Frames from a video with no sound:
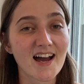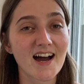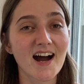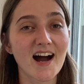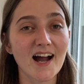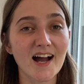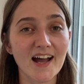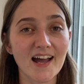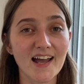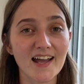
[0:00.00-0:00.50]

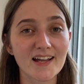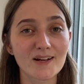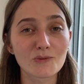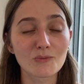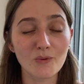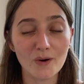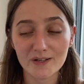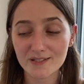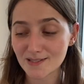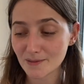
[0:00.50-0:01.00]
I
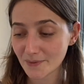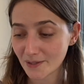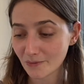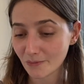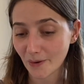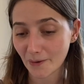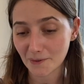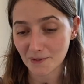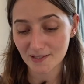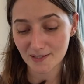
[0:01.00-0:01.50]
was a bit
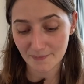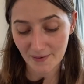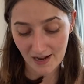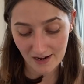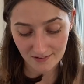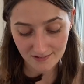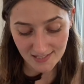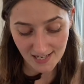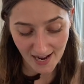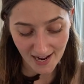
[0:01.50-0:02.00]
worried
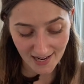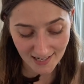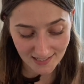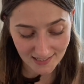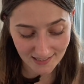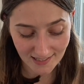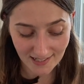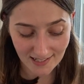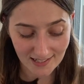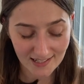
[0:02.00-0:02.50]
about
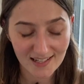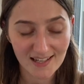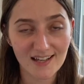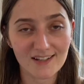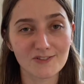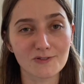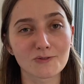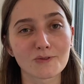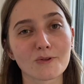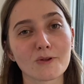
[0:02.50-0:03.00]
tackling an
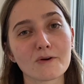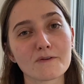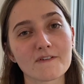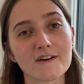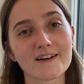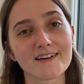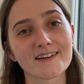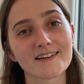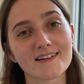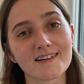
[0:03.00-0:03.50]
all
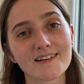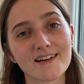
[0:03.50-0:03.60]
over